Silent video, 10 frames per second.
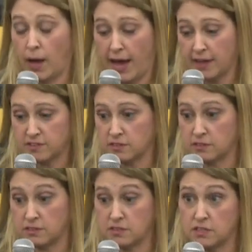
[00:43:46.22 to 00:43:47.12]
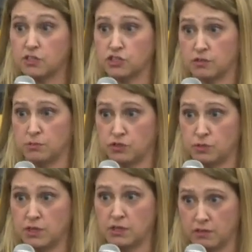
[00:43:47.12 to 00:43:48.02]
has a distinction
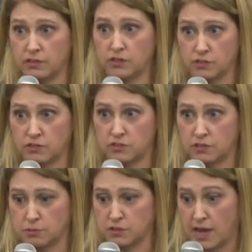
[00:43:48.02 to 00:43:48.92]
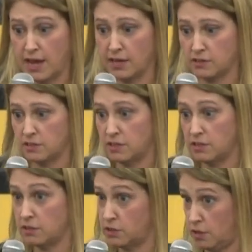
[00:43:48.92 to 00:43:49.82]
between the vehicle systems and
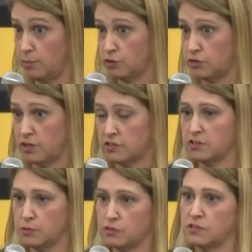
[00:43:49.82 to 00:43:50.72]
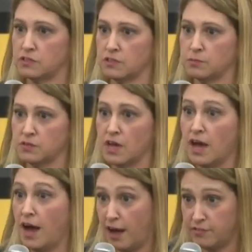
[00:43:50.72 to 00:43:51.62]
the commercial customer systems.
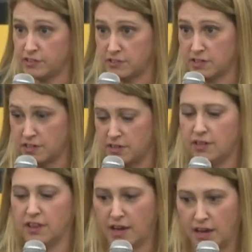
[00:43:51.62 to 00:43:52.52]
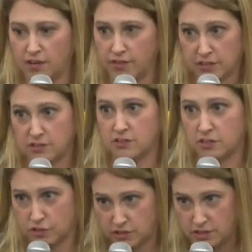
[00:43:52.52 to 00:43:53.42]
Obviously, they have access to
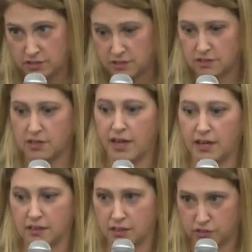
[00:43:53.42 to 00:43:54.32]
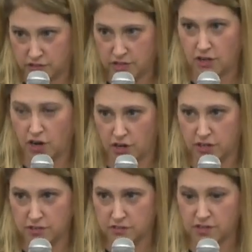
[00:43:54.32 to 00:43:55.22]
their seat and their seat
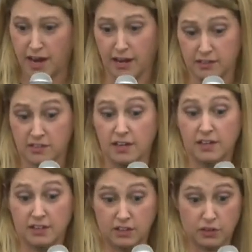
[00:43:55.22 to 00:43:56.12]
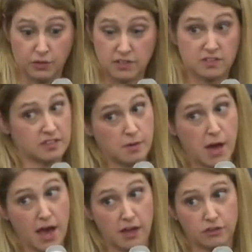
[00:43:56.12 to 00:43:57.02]
harness, and you know, it's the same
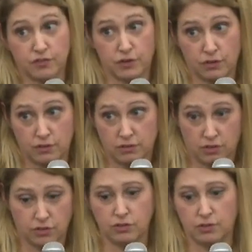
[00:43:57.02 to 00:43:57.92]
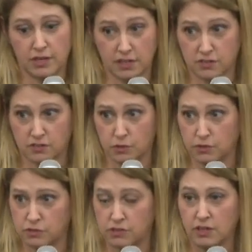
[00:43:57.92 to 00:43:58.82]
hatch for crew and
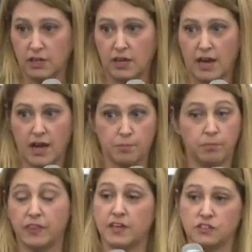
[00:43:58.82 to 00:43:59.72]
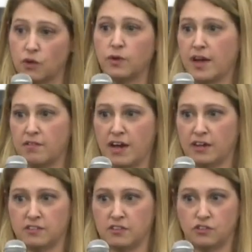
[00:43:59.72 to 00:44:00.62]
customers, um, but they don't have
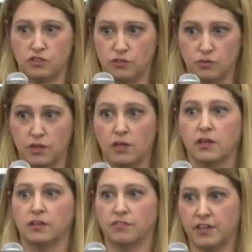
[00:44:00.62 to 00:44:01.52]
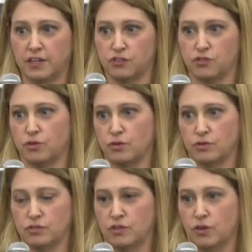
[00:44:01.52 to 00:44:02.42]
access to the flight controls